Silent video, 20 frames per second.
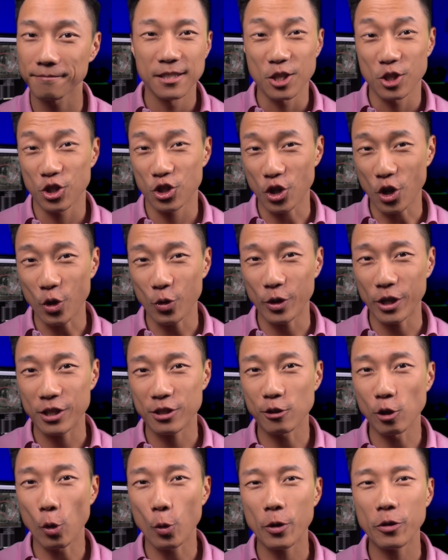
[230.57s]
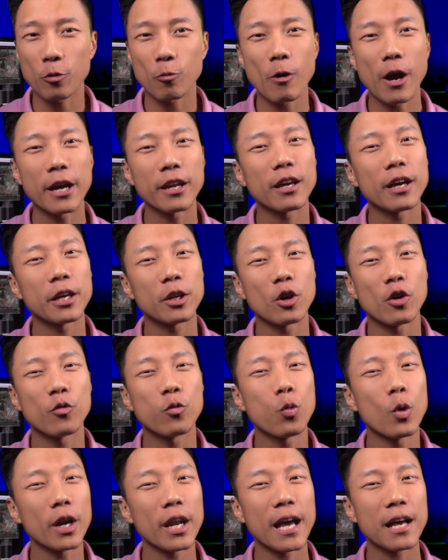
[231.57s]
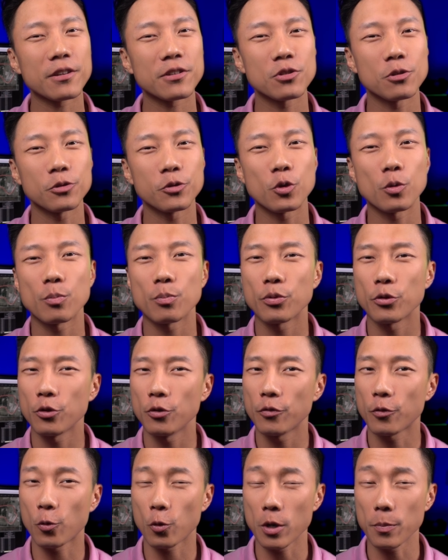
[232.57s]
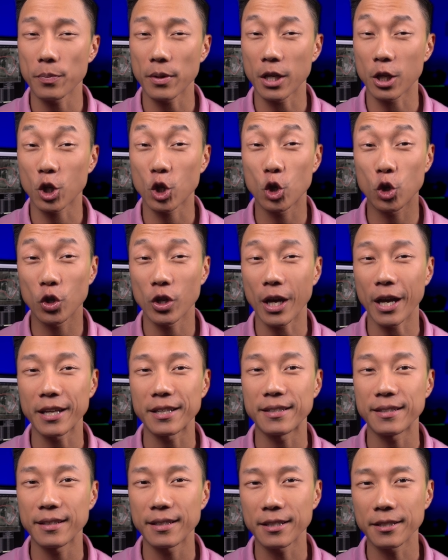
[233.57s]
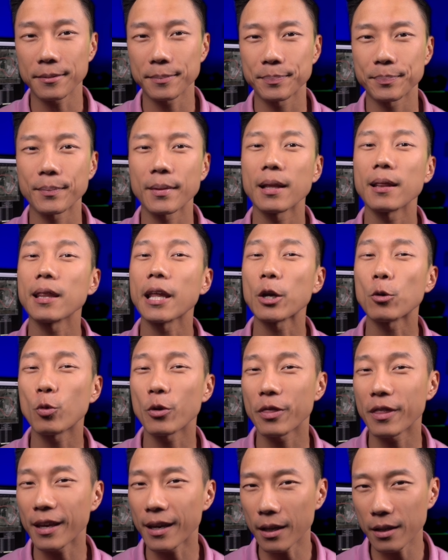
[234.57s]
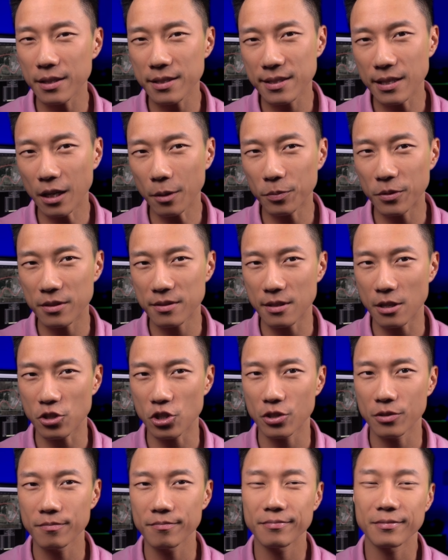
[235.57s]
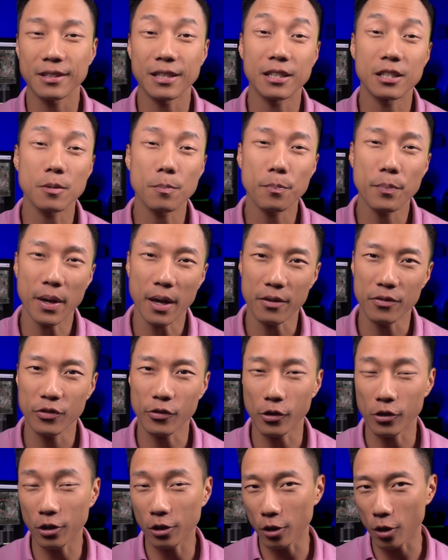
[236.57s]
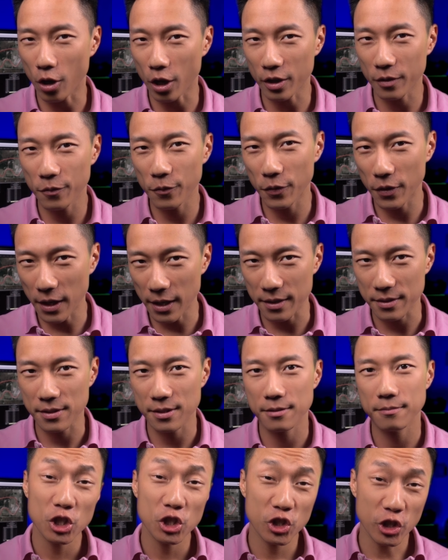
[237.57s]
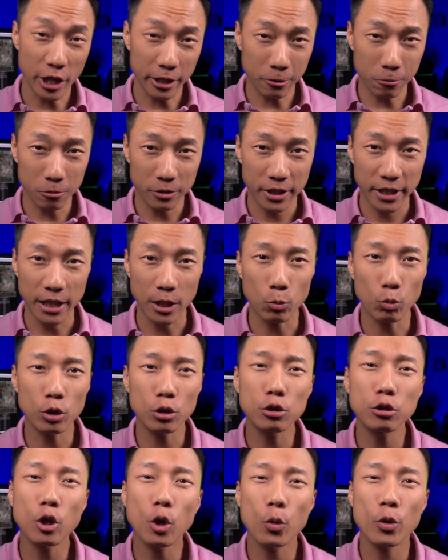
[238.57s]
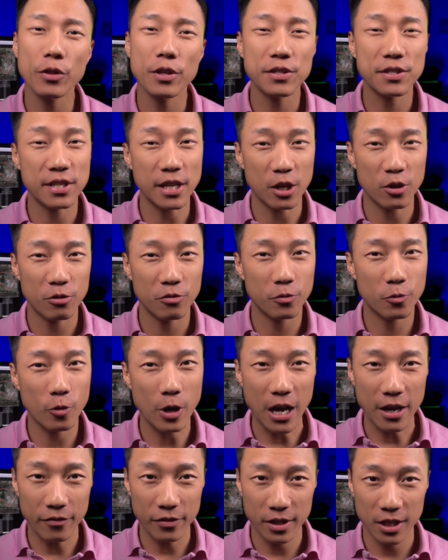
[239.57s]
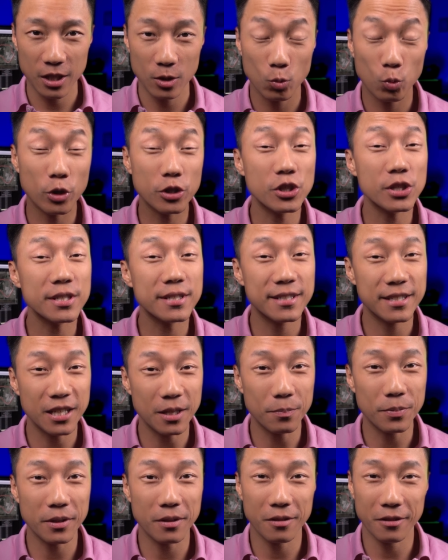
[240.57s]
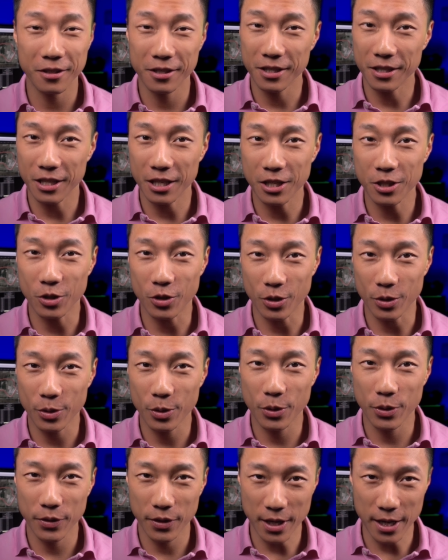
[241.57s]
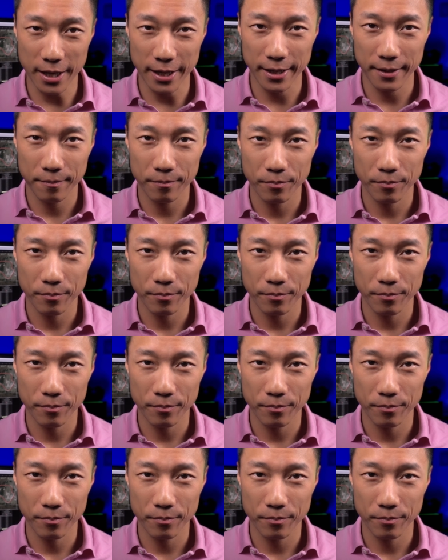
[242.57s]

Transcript: So, is lowering the ride height of one axle to improve grip a good idea? Like with any setup decision, it depends on a lot of things. Generally, it will lower the center of gravity, which is typically a good thing.